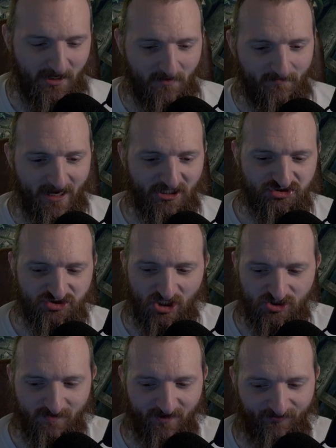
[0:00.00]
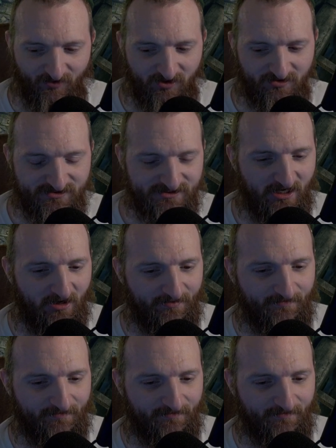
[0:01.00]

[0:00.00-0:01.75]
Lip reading: make judgment for yourself.